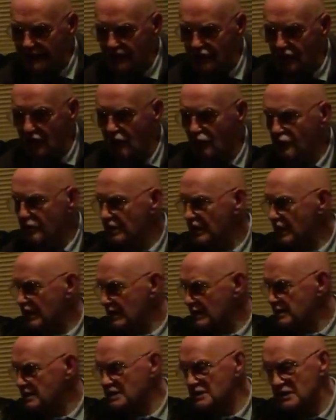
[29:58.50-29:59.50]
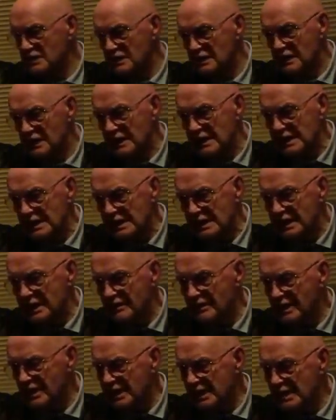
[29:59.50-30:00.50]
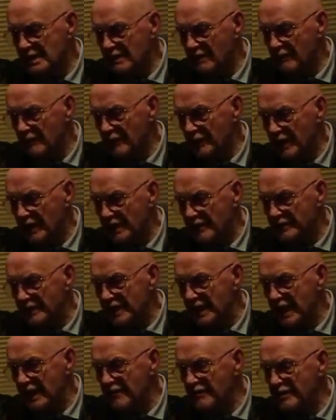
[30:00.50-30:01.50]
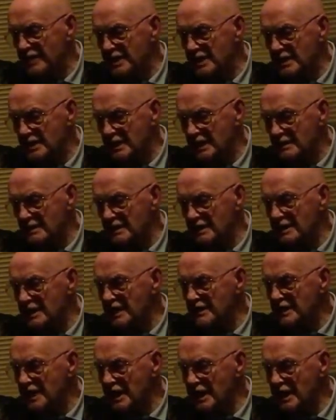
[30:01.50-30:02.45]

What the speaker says: So I won the heat, and then they had then you had